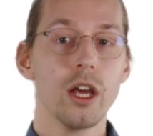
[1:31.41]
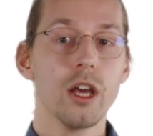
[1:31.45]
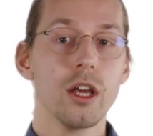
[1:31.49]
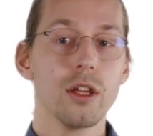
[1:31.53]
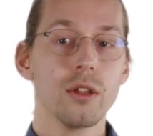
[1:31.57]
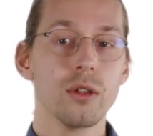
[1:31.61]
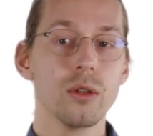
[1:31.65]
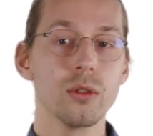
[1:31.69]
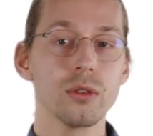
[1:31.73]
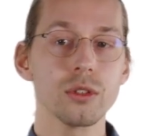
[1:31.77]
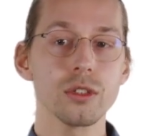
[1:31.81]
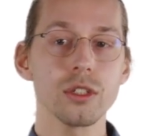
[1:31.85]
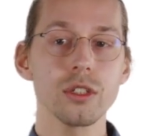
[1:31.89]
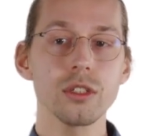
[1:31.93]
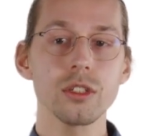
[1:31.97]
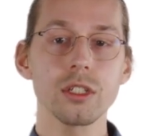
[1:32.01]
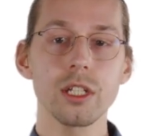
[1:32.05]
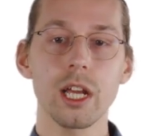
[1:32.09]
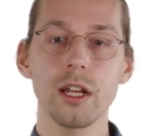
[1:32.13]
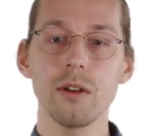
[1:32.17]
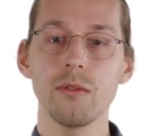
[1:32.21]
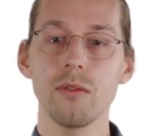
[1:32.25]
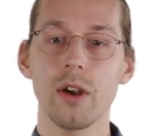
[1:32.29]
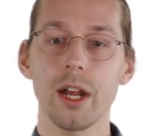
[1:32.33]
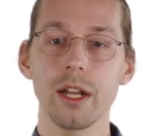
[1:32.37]
Users
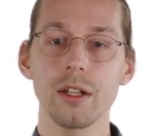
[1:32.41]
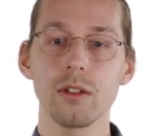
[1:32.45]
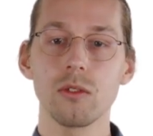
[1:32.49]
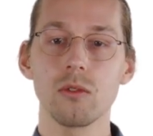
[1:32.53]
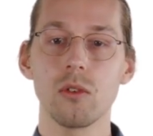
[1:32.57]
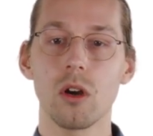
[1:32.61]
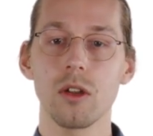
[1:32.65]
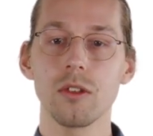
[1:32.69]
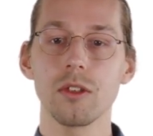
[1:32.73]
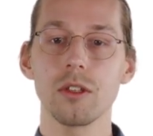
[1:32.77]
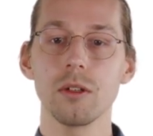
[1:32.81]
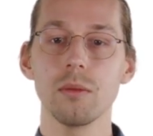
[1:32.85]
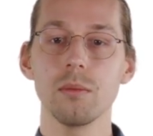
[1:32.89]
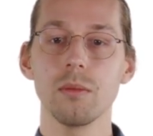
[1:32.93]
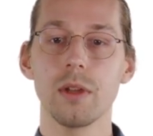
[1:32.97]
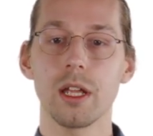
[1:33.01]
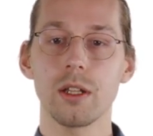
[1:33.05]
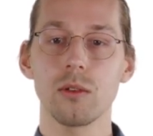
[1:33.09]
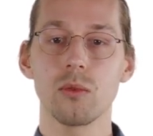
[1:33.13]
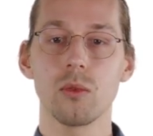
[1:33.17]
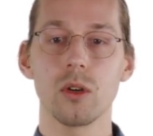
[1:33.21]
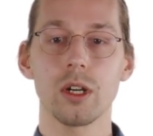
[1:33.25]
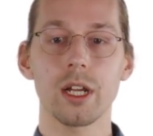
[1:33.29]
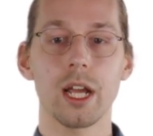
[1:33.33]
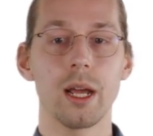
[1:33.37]
can write quantum
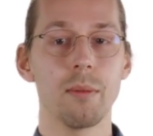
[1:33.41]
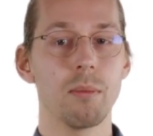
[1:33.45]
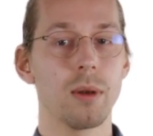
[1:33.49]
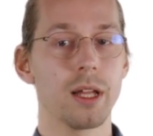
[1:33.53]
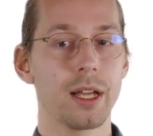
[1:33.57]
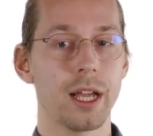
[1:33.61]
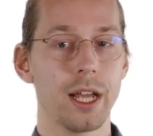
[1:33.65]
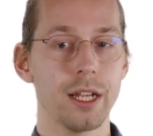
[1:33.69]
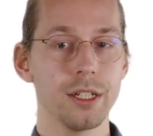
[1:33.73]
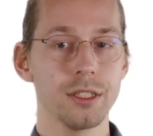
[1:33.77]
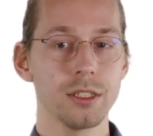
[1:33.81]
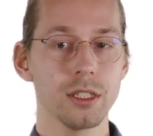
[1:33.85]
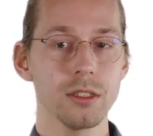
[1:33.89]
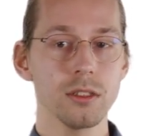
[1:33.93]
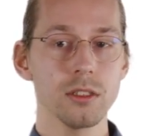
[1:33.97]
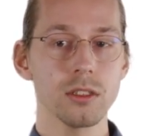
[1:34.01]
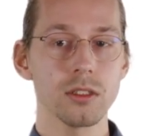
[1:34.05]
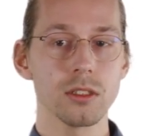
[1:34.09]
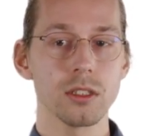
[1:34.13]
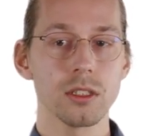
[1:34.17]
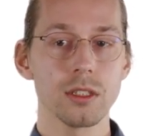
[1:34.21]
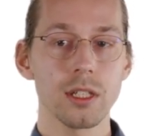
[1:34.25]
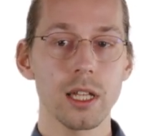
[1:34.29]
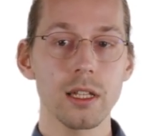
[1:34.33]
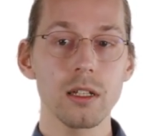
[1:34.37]
network applications
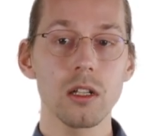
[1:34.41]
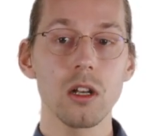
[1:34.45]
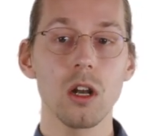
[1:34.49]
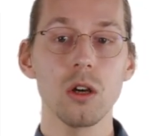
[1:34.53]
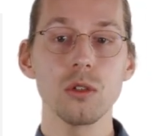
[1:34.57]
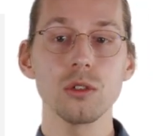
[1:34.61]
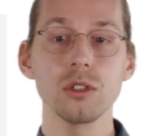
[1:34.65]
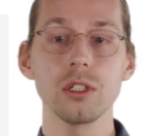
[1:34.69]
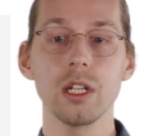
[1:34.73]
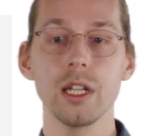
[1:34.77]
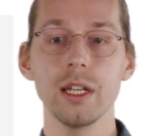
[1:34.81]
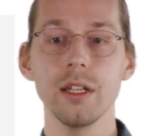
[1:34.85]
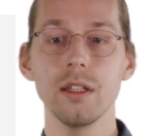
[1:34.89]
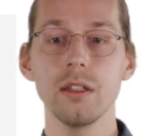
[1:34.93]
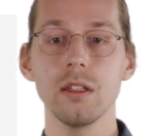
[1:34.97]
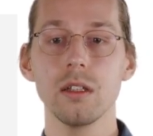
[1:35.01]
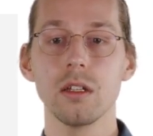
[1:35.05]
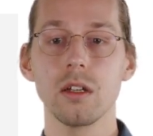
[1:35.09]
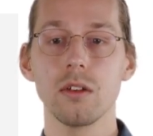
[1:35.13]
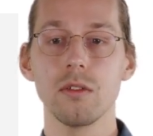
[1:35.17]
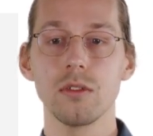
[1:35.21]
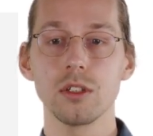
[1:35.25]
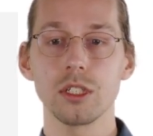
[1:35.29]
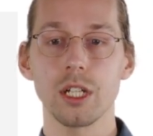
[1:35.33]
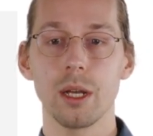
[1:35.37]
that closely
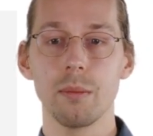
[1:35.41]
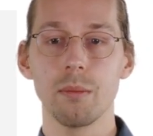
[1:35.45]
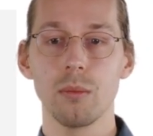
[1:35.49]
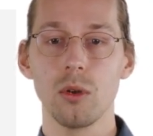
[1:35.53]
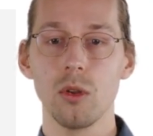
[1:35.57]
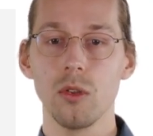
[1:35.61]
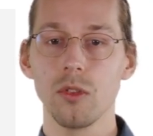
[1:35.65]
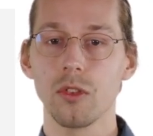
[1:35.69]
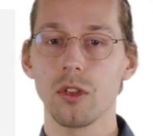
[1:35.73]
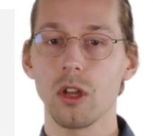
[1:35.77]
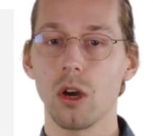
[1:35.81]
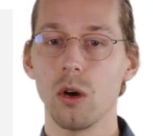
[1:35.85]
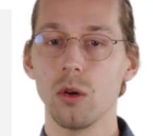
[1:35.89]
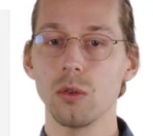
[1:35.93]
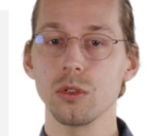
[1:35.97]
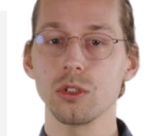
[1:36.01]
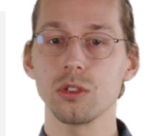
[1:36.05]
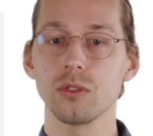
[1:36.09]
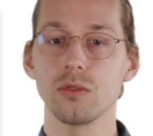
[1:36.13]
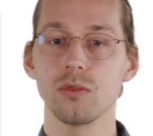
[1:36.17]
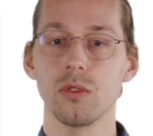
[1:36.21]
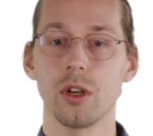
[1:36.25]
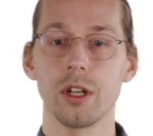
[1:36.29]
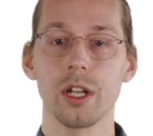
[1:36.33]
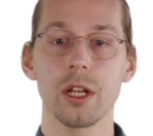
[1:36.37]
resemble those
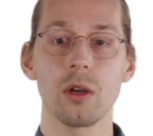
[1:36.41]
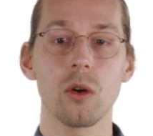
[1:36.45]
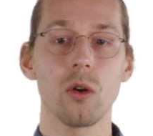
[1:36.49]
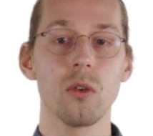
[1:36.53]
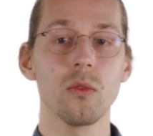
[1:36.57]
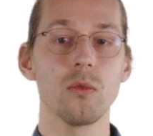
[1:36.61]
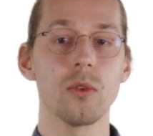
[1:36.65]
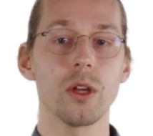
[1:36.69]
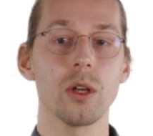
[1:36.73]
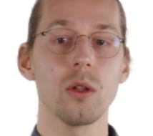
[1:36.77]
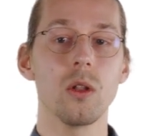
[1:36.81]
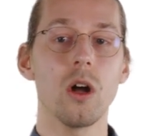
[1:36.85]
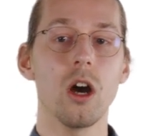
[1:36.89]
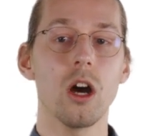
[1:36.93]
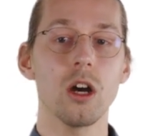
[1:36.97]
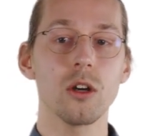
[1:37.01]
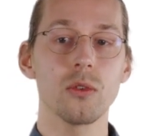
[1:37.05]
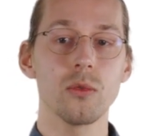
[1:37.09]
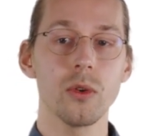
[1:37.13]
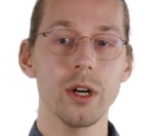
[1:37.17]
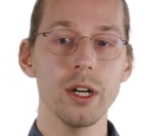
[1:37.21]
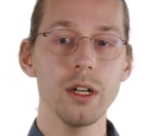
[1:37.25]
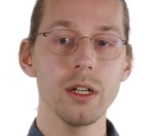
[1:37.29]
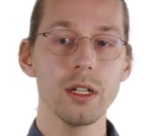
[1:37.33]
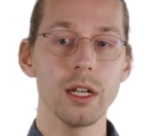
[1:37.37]
running on real
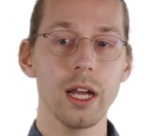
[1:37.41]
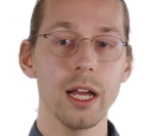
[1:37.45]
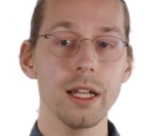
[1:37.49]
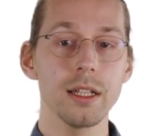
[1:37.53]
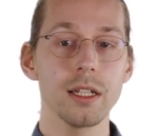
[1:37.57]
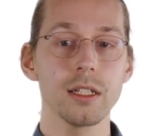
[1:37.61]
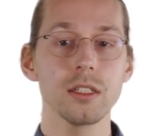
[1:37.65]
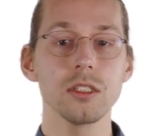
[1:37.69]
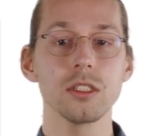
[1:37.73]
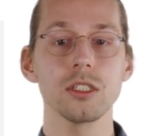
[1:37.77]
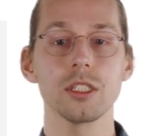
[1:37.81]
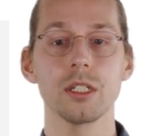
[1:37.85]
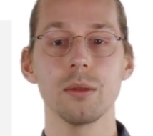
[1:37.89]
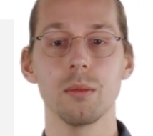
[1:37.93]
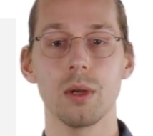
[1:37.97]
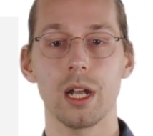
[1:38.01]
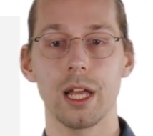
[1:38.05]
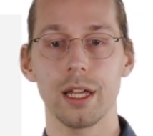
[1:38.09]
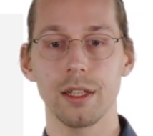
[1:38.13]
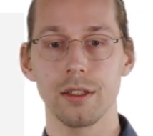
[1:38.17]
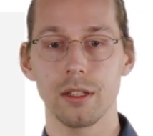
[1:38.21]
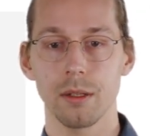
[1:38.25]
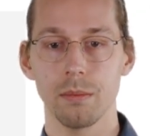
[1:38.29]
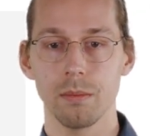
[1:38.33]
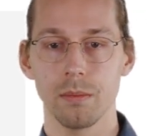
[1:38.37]
hardware and then
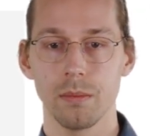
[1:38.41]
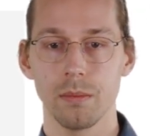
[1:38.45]
simulate them.